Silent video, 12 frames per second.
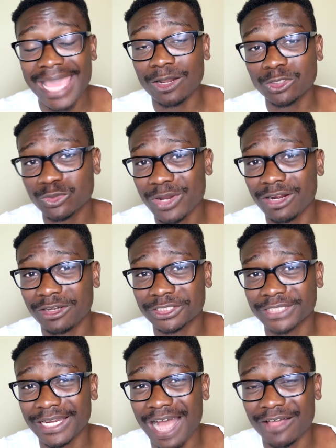and also trying to
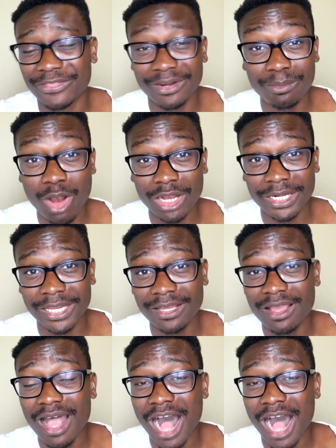understand how they're marketing,